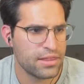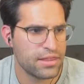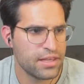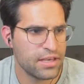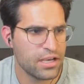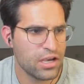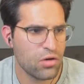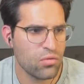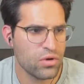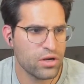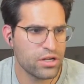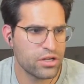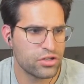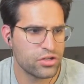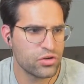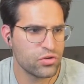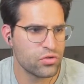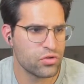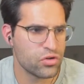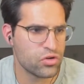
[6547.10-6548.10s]
I think I want to
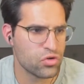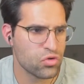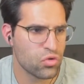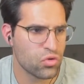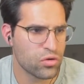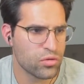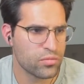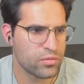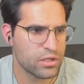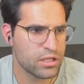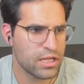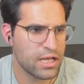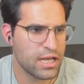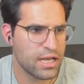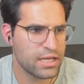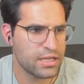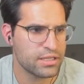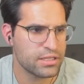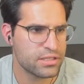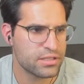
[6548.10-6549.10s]
do
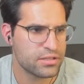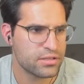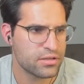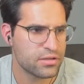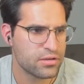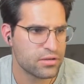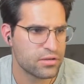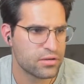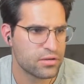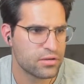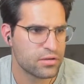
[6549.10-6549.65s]
normalize.